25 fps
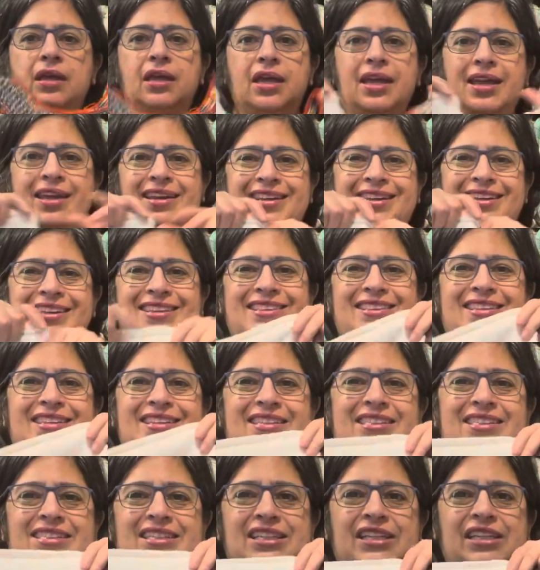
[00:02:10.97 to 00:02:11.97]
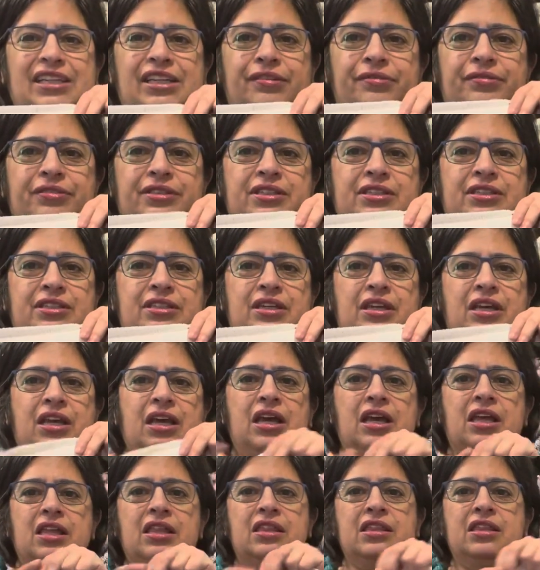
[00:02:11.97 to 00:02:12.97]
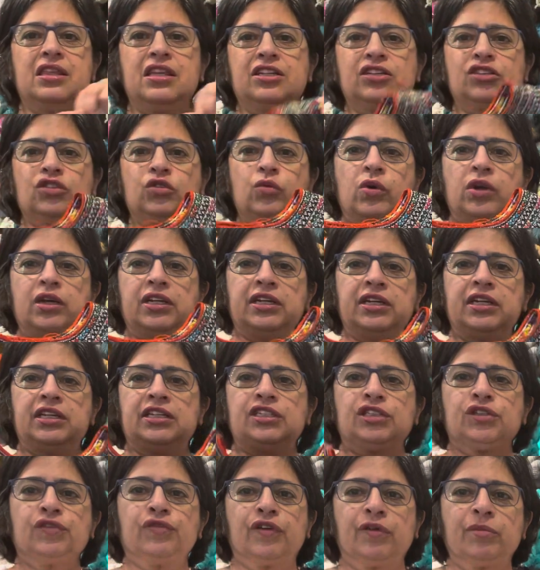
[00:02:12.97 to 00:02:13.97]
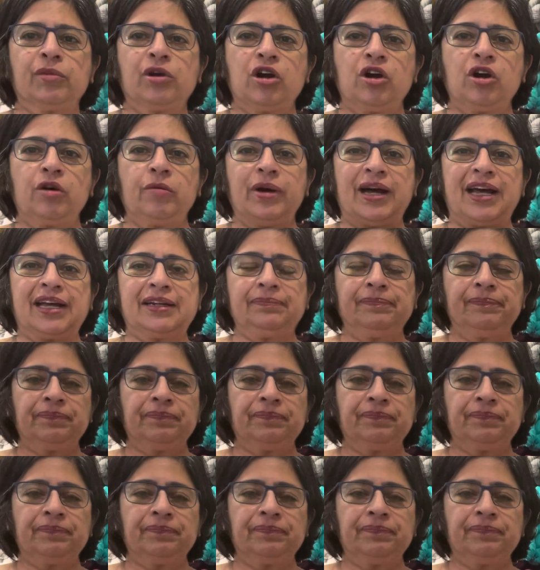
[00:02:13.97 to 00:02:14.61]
and in the sleeves. This one is from Coban,